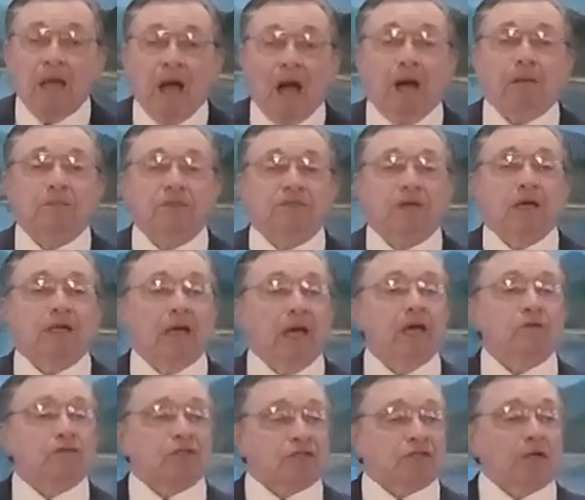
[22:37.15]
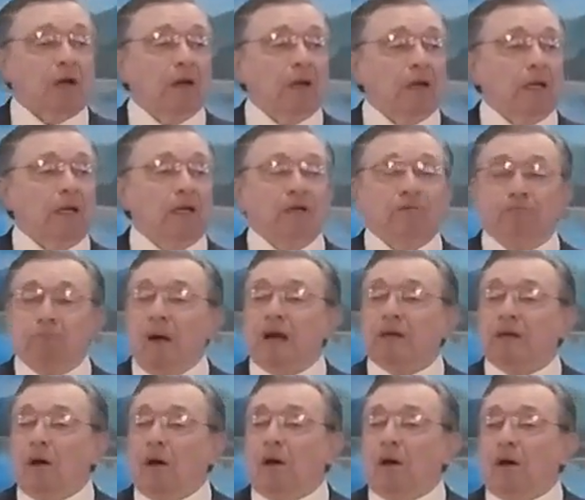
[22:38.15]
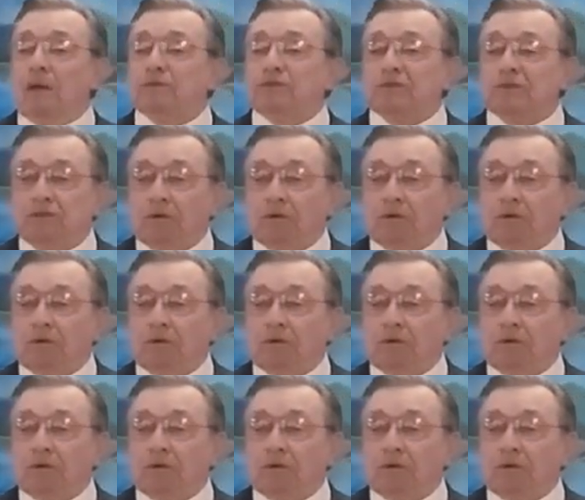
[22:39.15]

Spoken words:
I'm telling you, as saved by God's